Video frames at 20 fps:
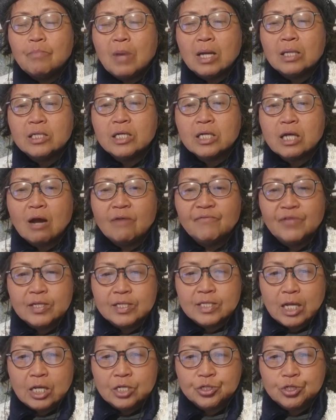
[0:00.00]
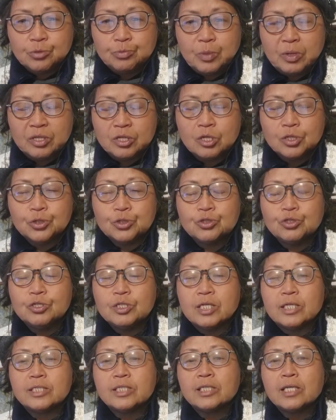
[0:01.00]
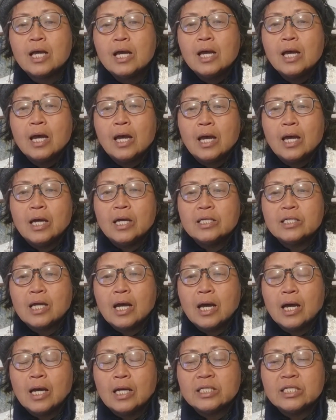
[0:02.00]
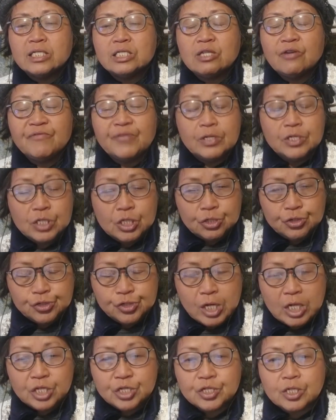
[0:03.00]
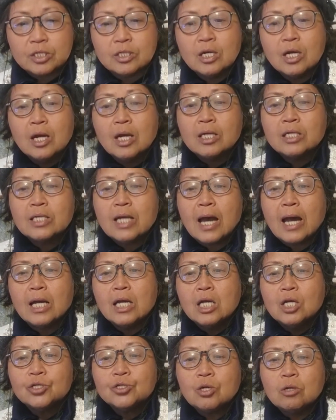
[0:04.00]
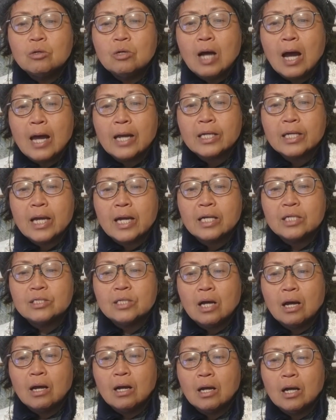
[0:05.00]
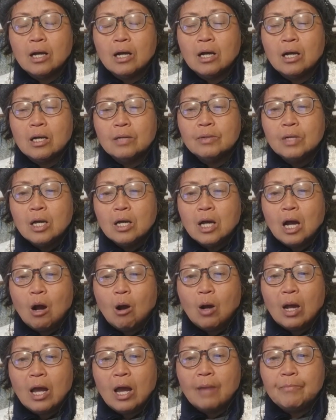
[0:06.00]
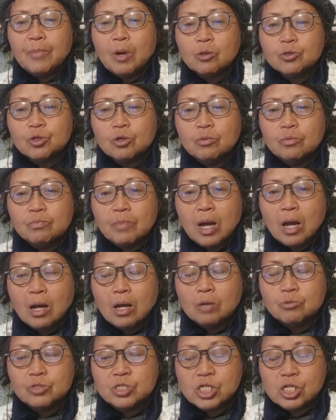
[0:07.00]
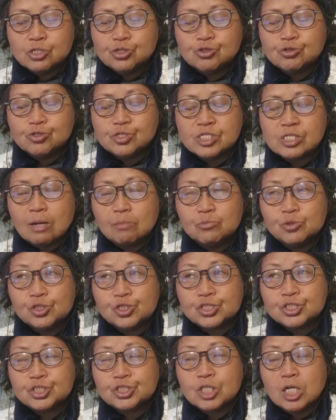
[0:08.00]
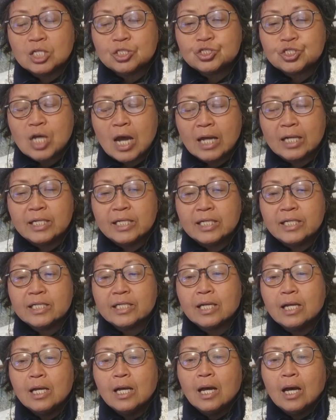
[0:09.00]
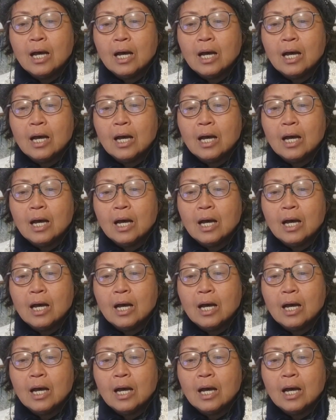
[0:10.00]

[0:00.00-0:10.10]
many conversations with the students, and in different situations. Yeah, so I can and also teach you some Chinese